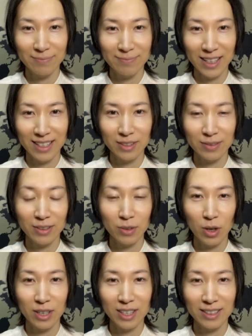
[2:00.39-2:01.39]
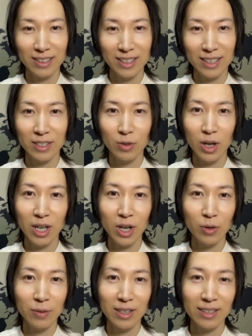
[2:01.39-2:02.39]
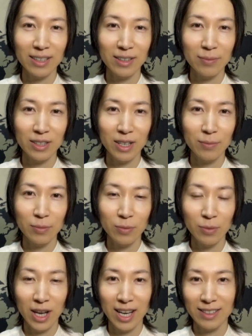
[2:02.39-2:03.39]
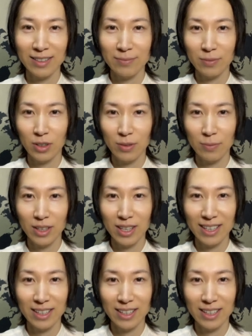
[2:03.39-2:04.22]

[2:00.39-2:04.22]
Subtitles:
Thank you for watching. We hope these tips help you plan an affordable and